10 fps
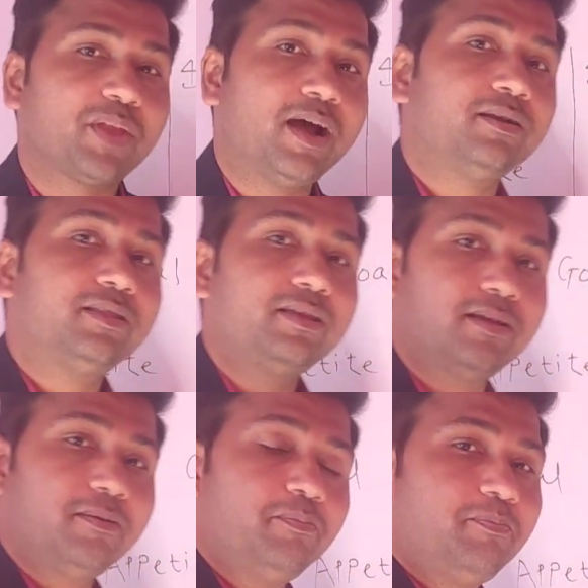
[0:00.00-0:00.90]
and
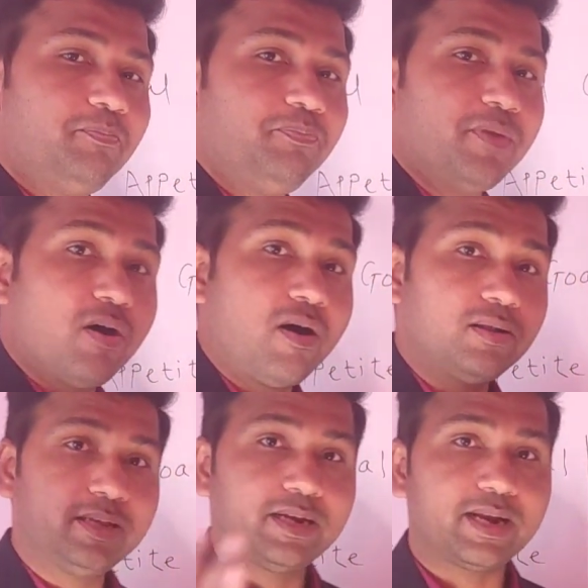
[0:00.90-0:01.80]
the
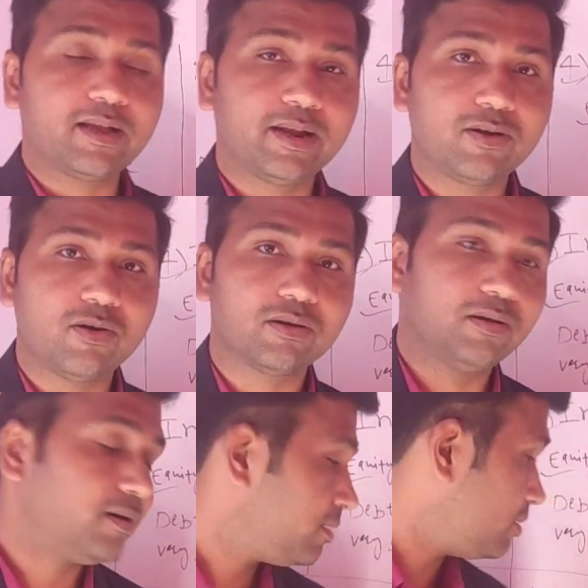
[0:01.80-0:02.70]
all the track record
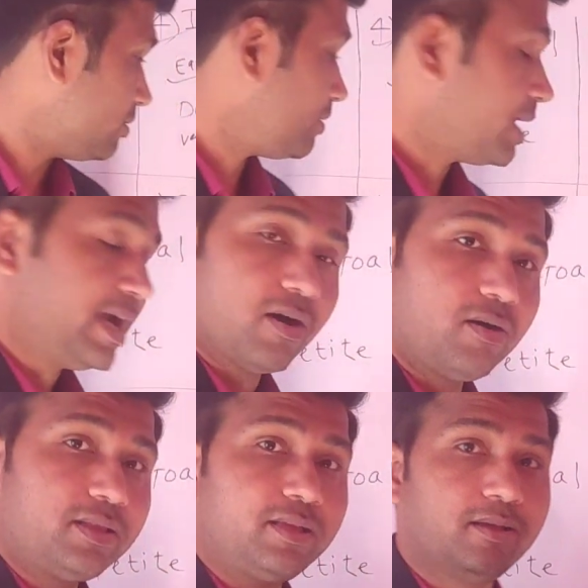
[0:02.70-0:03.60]
and
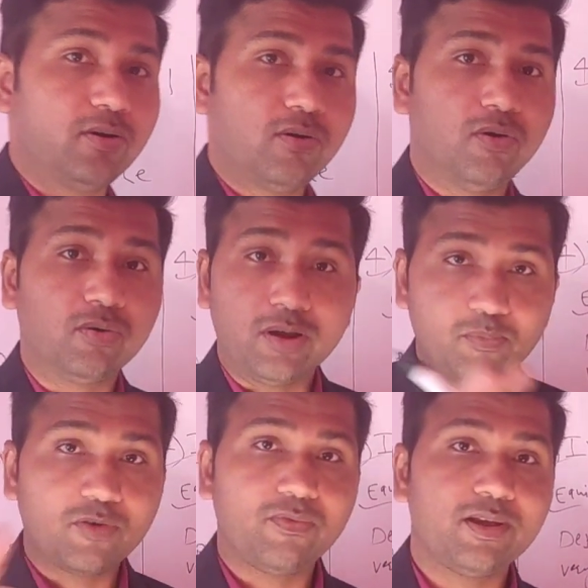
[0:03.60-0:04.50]
all the overall
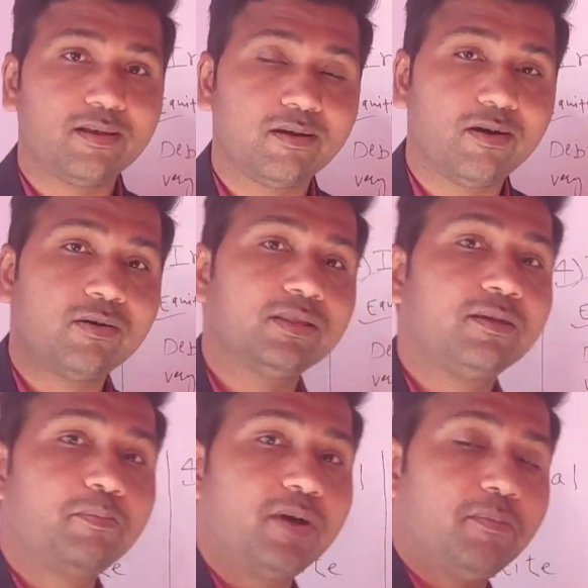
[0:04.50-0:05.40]
profile or
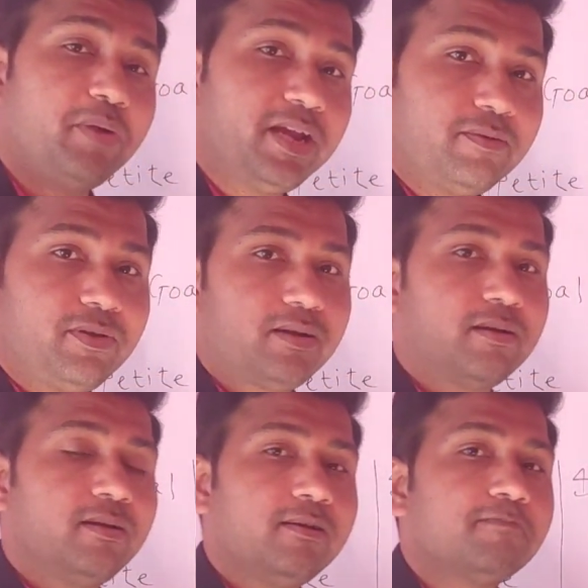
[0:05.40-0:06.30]
the benefit
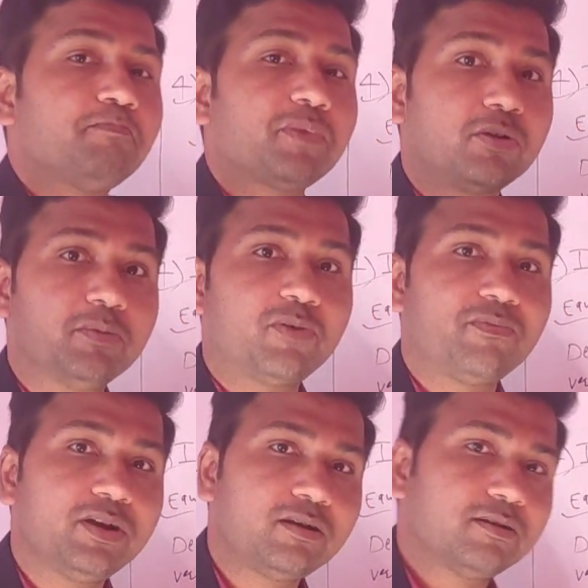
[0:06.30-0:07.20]
or the
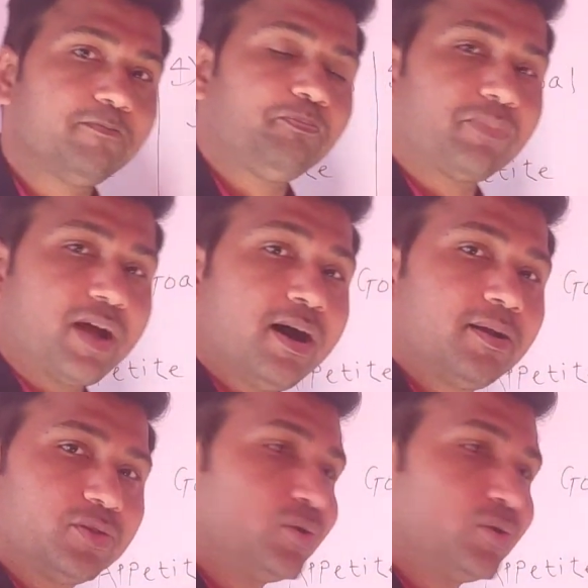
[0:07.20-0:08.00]
profit are